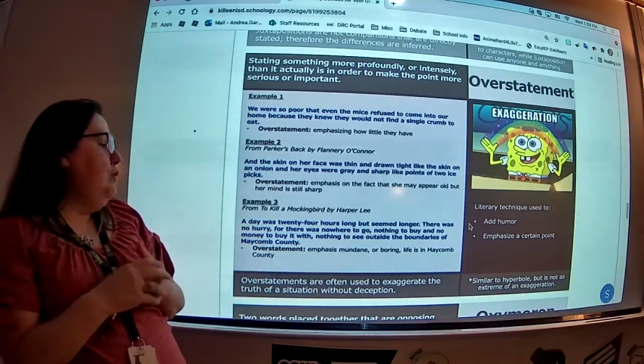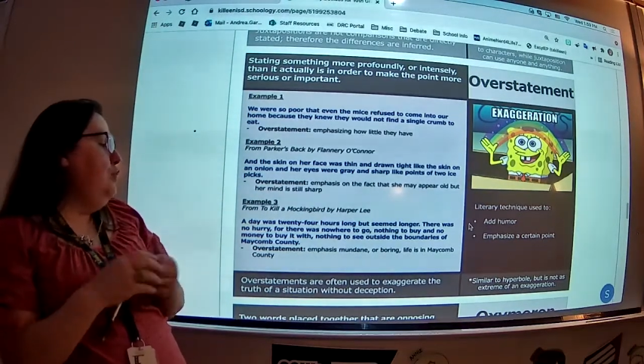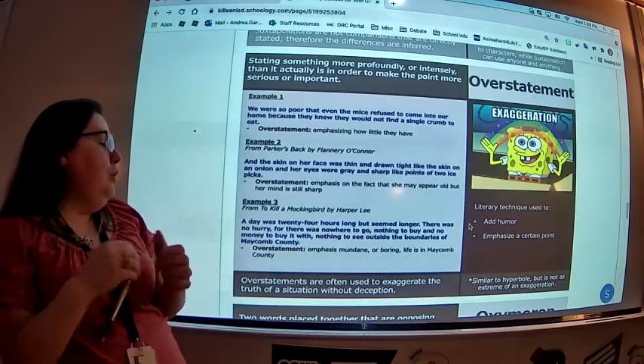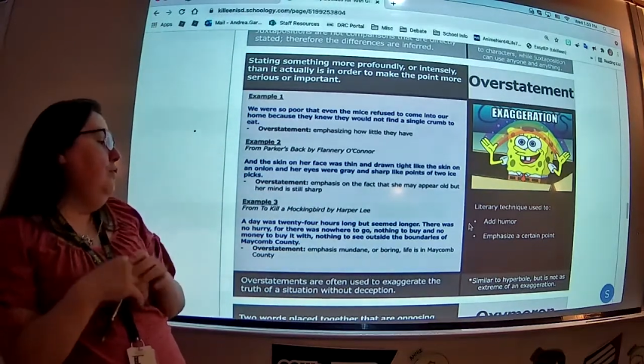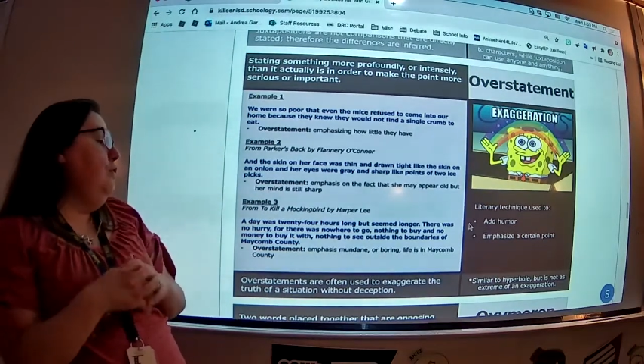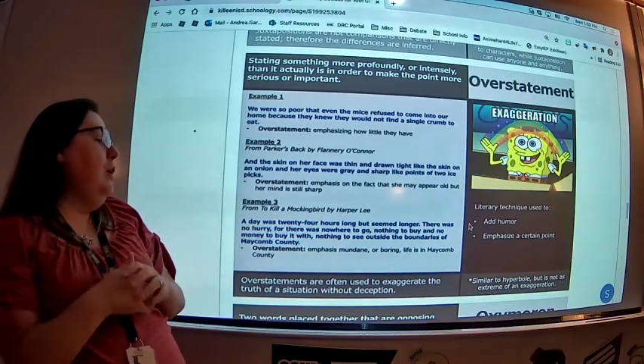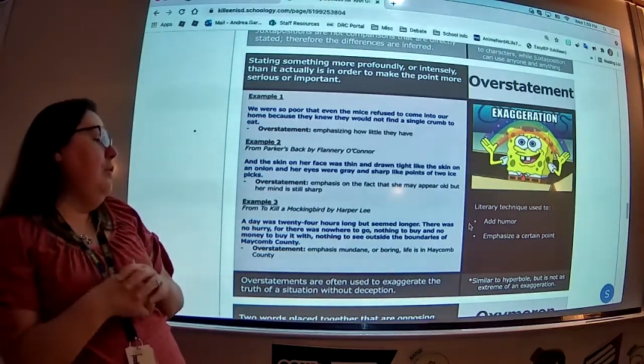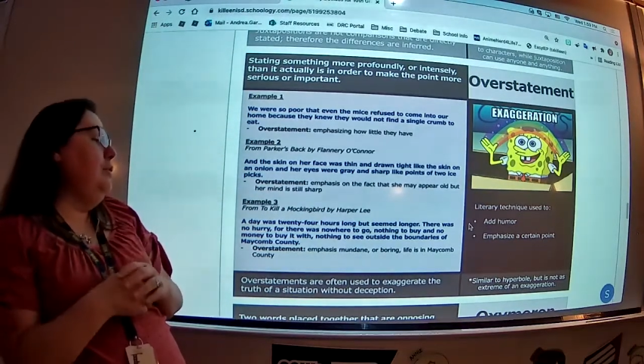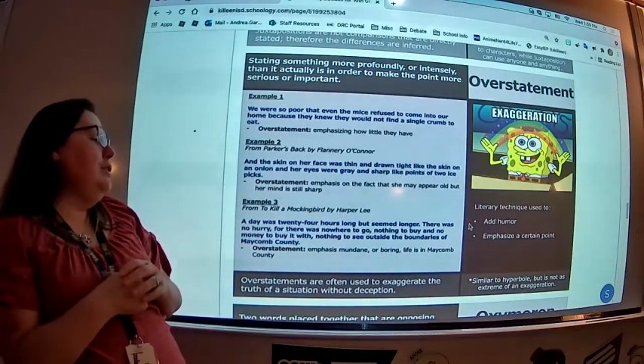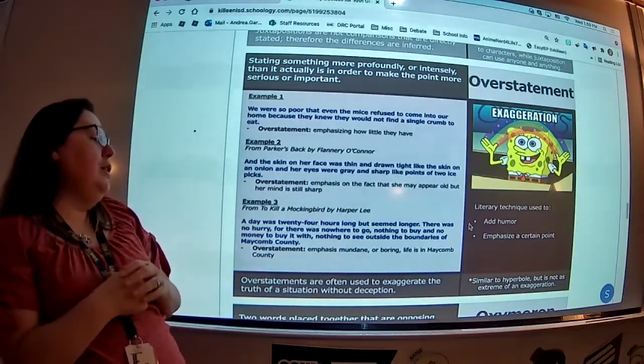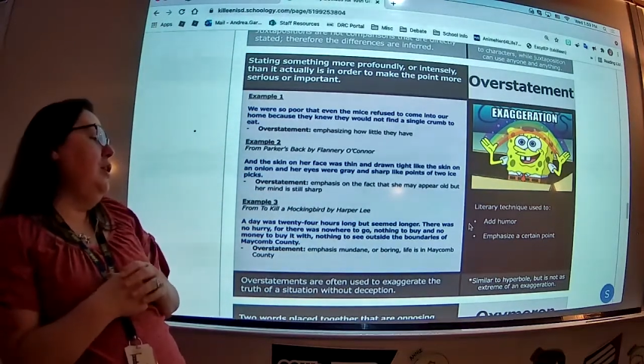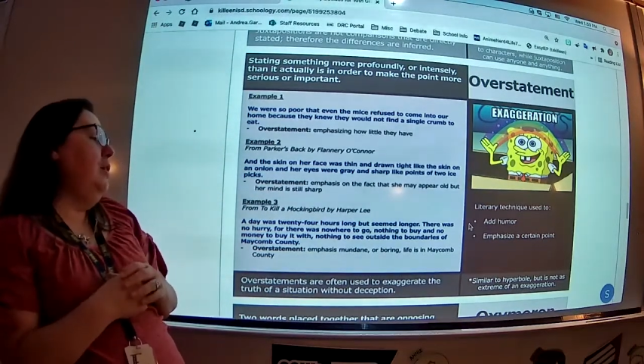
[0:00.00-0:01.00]
24 hours
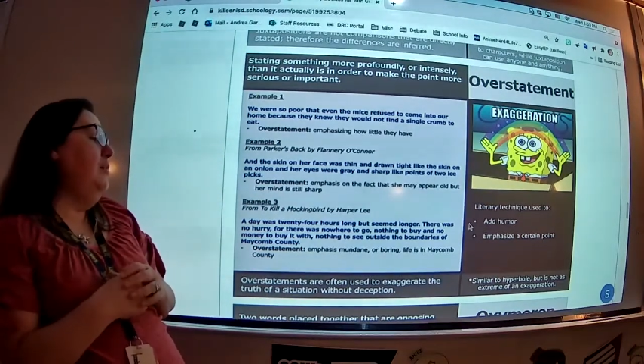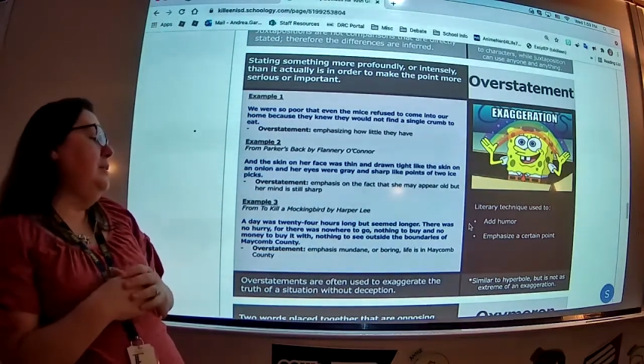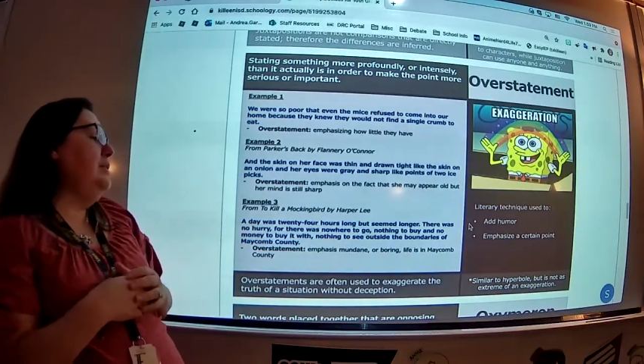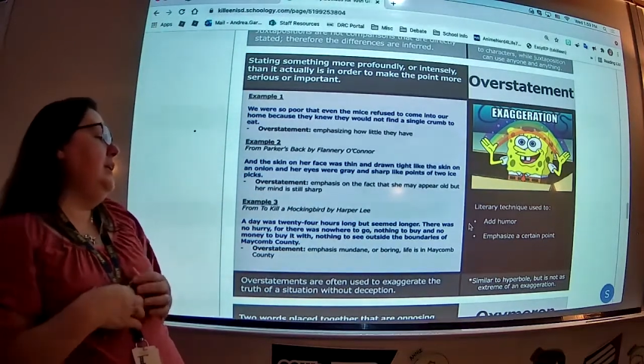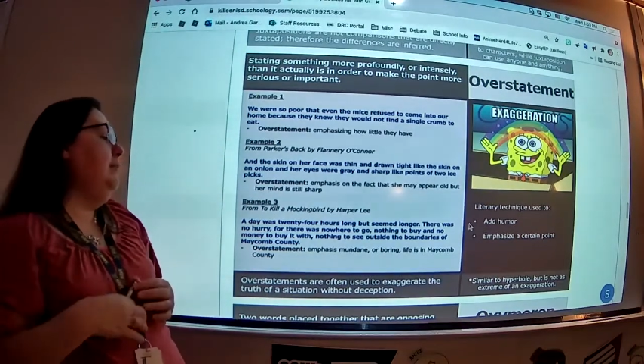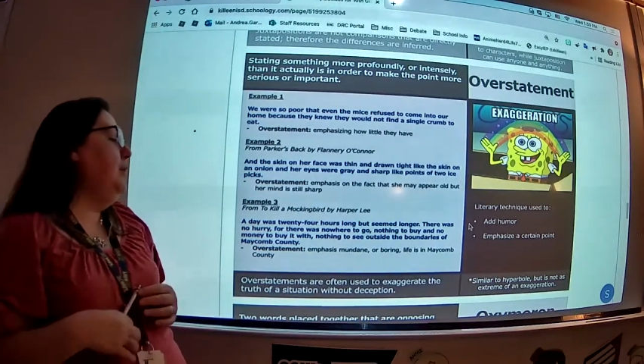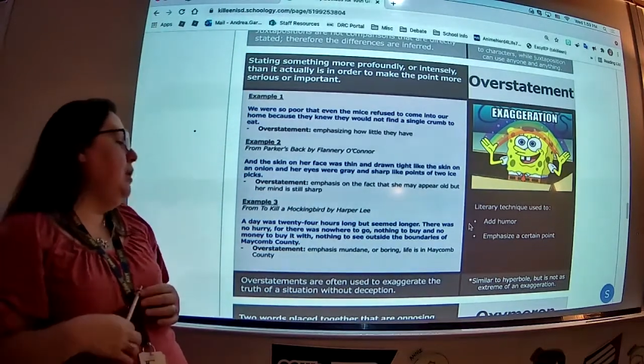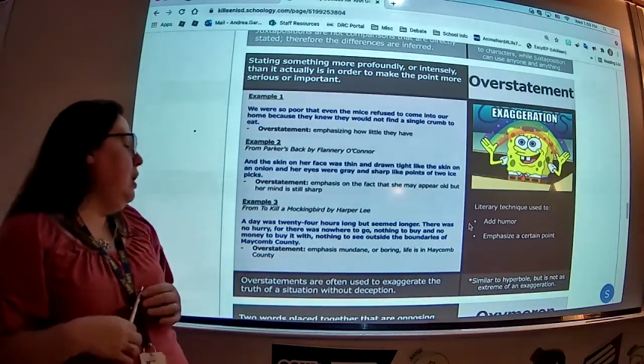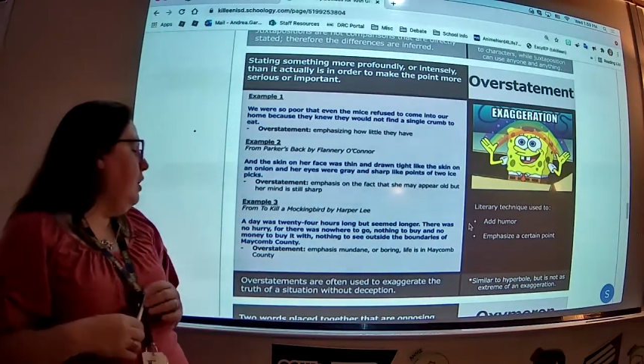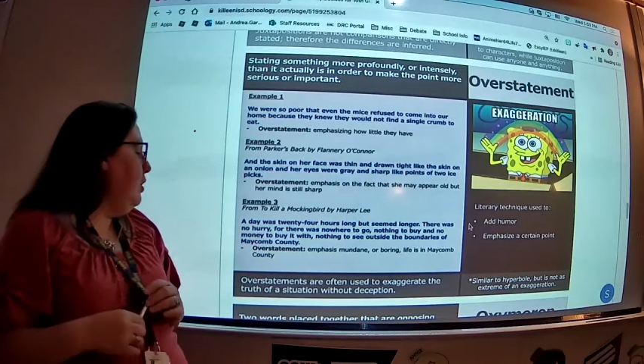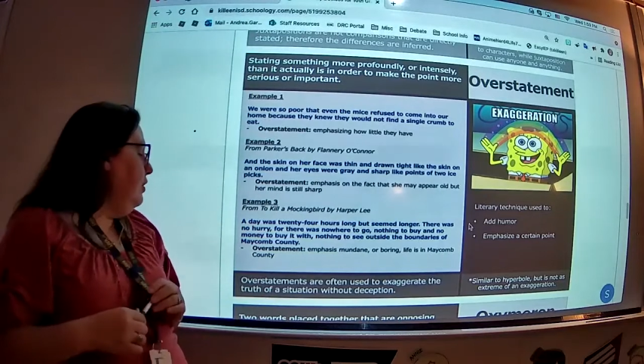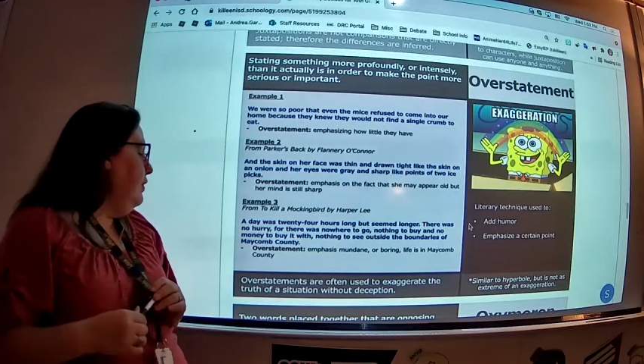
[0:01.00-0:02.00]
long, but seemed
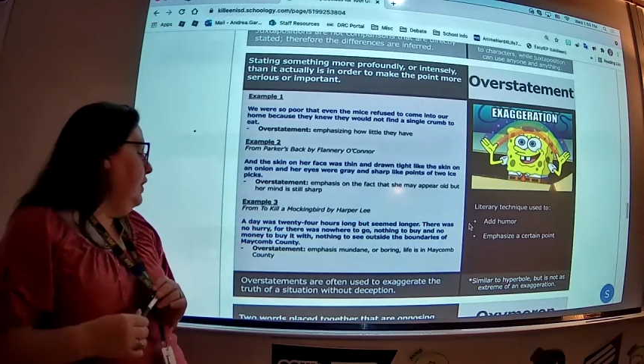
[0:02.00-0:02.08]
longer.